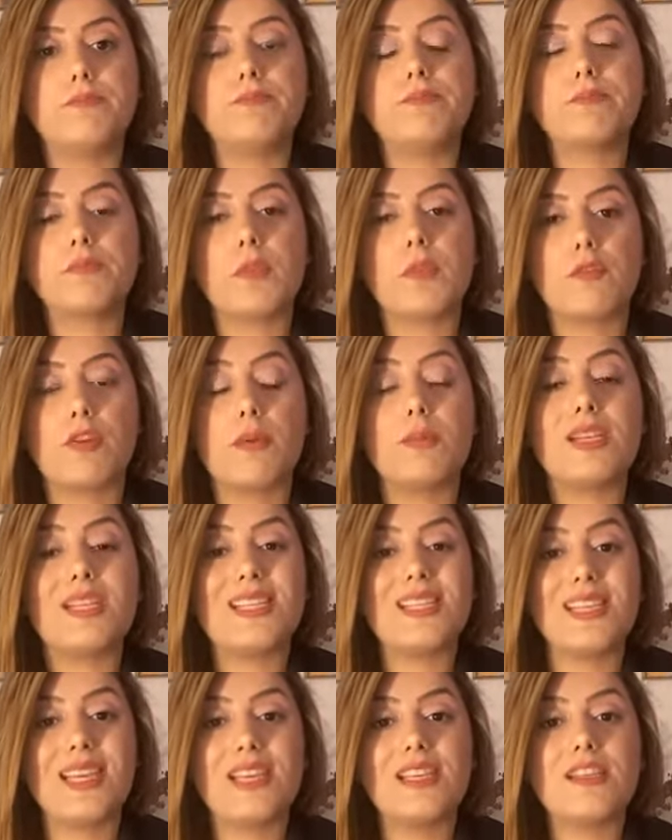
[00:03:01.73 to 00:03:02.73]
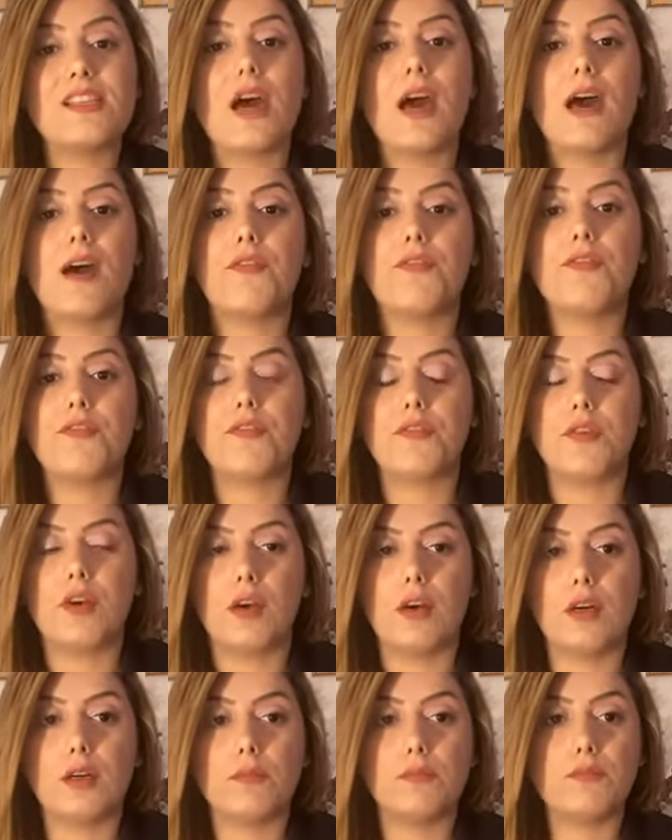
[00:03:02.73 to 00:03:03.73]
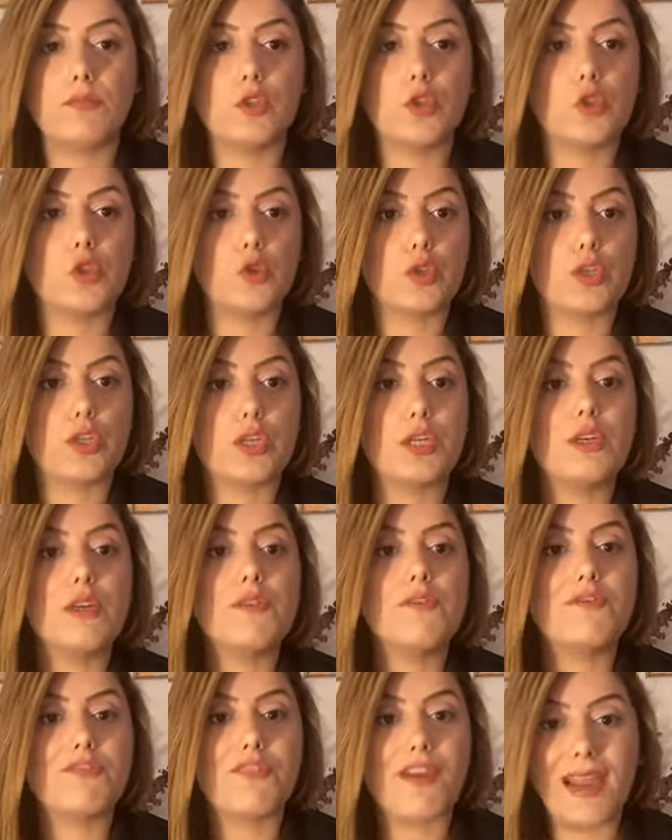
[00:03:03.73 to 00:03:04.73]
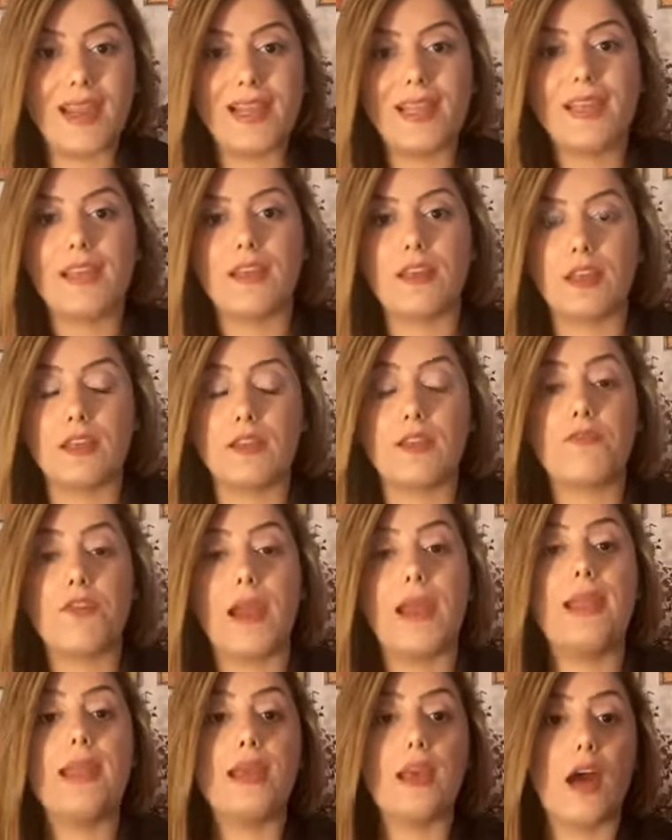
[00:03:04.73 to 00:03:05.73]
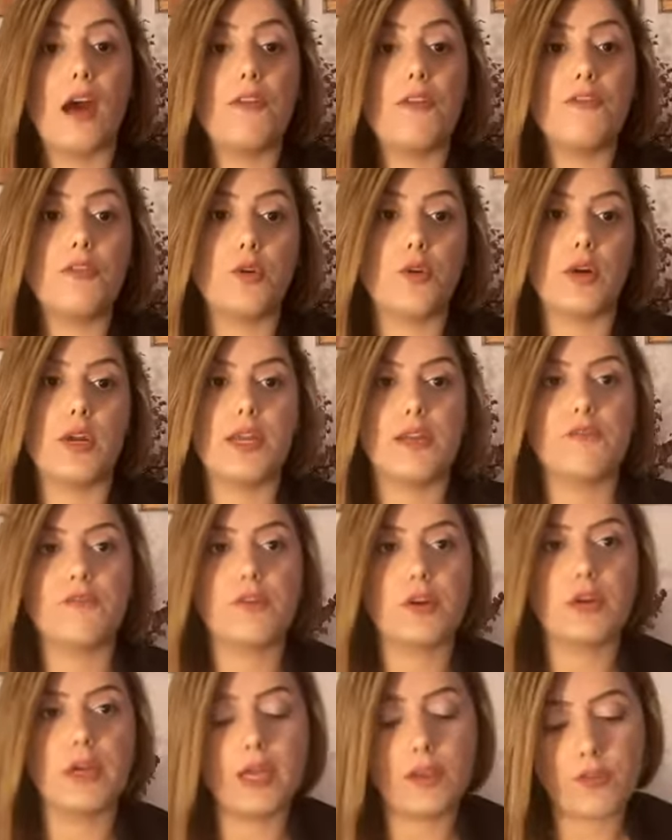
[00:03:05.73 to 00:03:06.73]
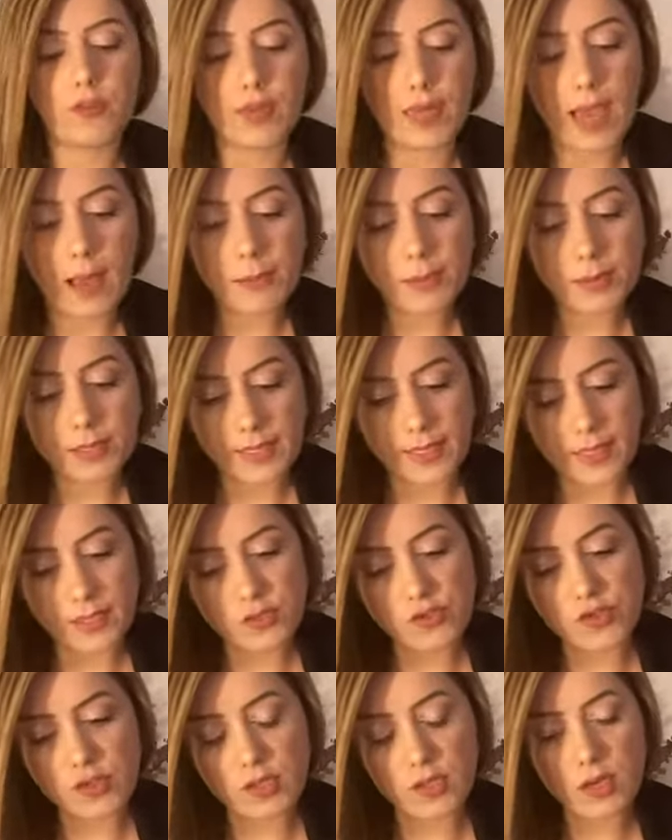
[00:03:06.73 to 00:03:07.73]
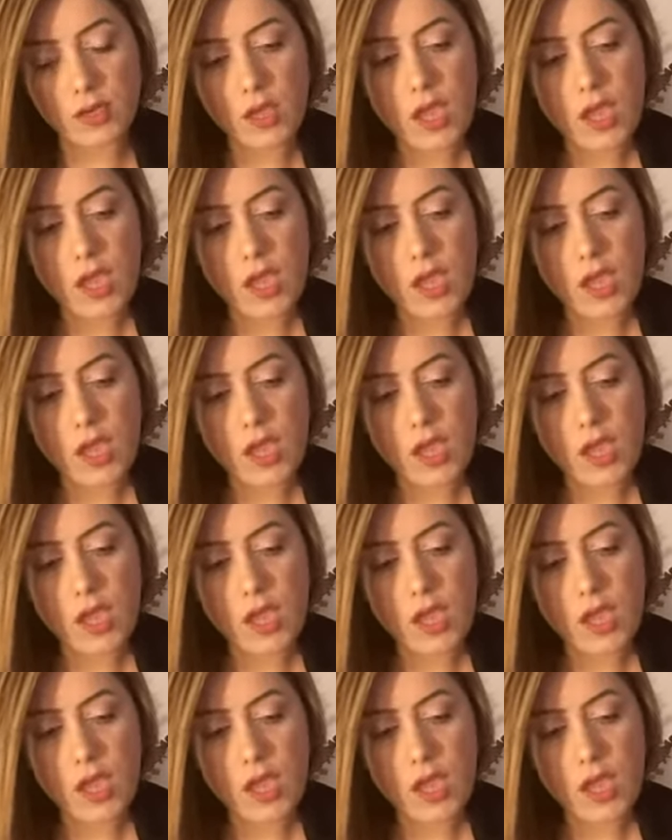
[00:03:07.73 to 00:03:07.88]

from the date of your filing of your N-400 application.